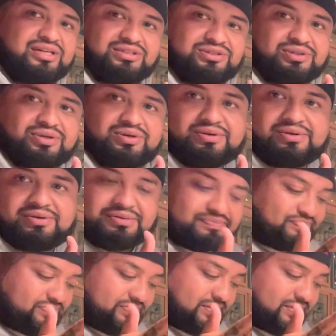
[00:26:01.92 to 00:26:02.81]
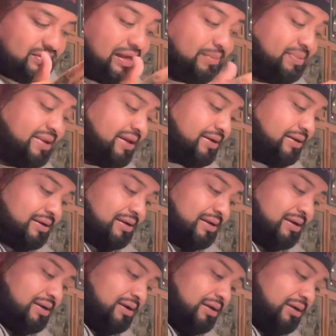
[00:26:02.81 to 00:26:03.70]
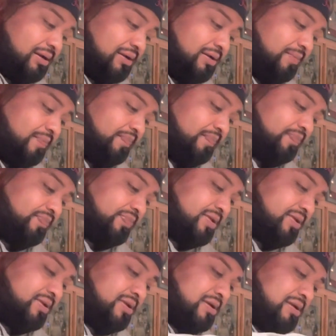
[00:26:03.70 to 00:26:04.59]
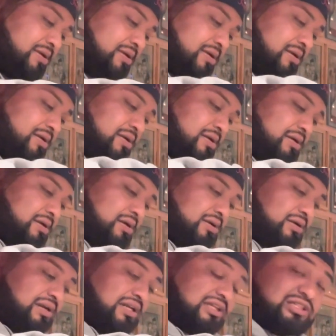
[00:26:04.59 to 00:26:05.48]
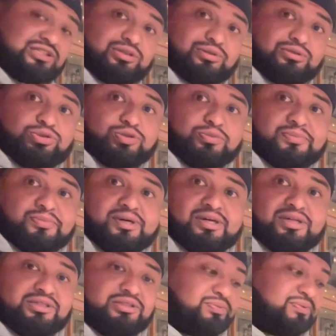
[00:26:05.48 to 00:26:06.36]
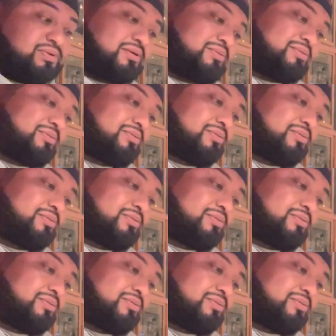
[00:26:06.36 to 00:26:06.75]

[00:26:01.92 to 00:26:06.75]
dessert. Not bad, you know? And you're like, still too much, well.